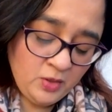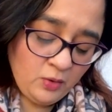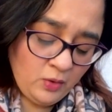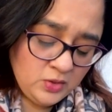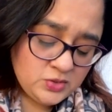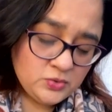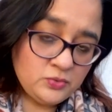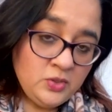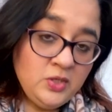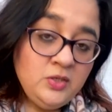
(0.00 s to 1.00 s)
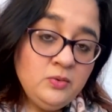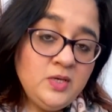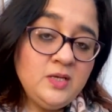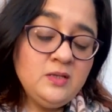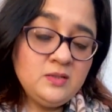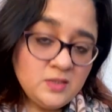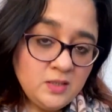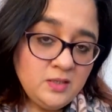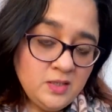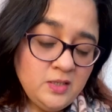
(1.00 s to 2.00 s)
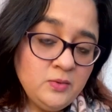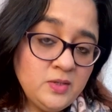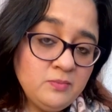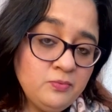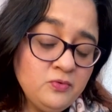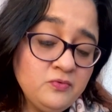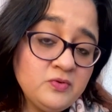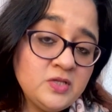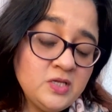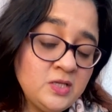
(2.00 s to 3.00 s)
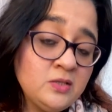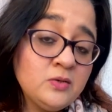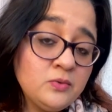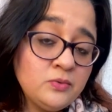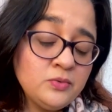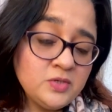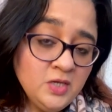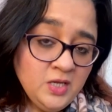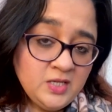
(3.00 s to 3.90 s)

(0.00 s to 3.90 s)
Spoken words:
Also, you can prove in the court